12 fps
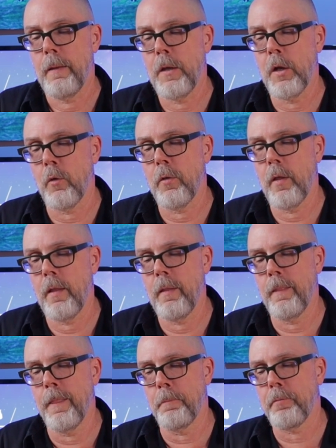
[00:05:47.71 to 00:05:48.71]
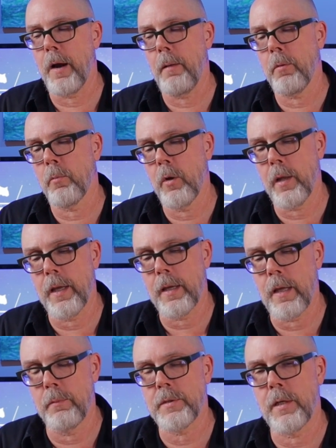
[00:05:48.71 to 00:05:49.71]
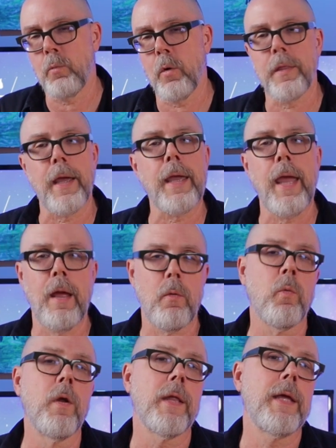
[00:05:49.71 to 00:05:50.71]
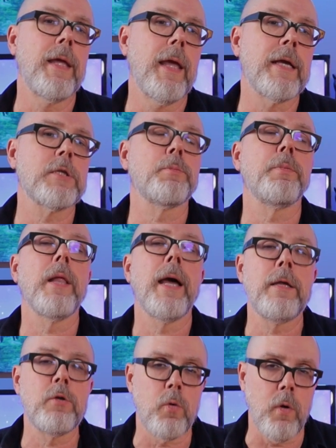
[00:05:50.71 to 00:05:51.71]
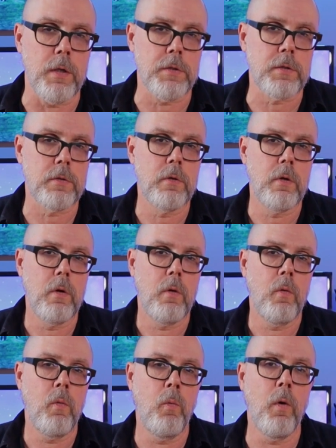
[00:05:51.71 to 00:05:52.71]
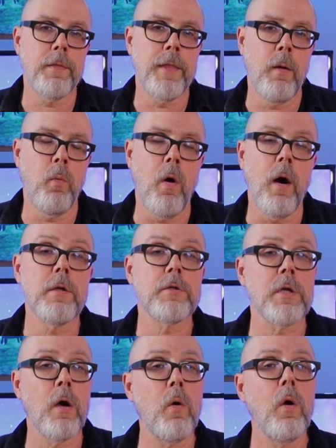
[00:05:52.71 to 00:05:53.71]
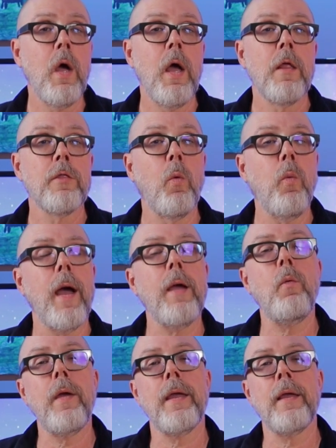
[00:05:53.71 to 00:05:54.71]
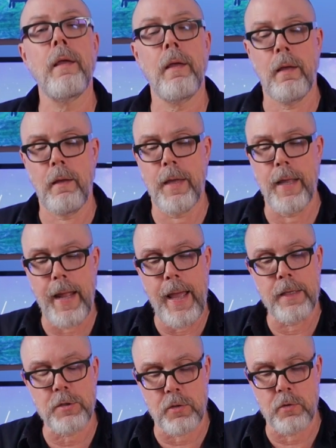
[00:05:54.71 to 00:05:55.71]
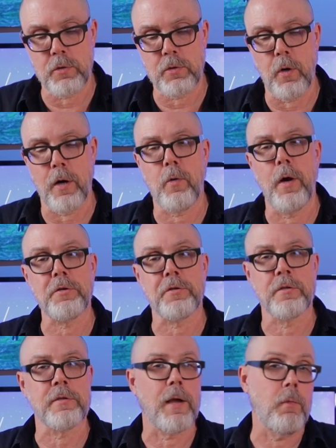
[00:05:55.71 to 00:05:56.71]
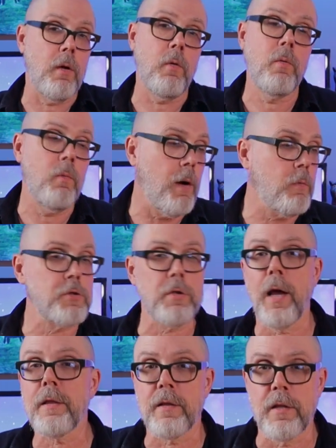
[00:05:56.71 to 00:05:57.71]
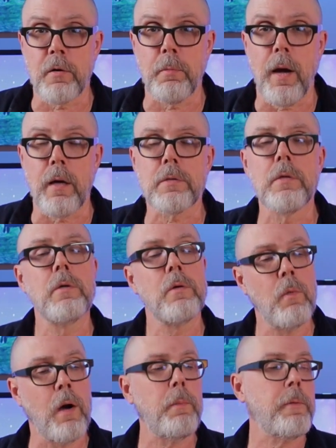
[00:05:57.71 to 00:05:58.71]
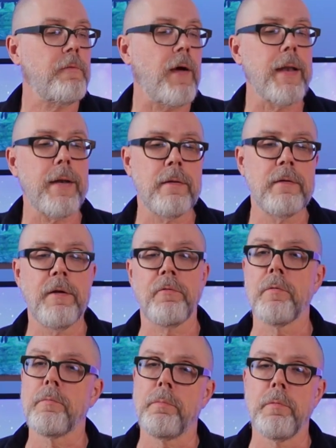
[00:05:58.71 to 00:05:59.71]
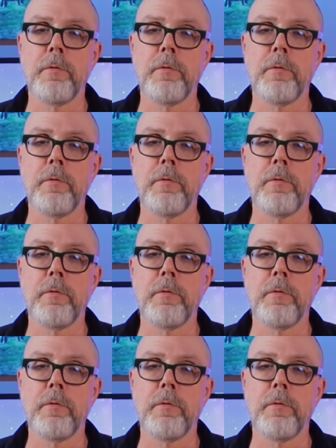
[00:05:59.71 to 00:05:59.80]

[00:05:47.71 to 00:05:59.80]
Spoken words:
the problem really comes in where they can't really explain to us what they want. So the way we get answers to our questions, like, well, where would you like the litter box? Well, provide it in different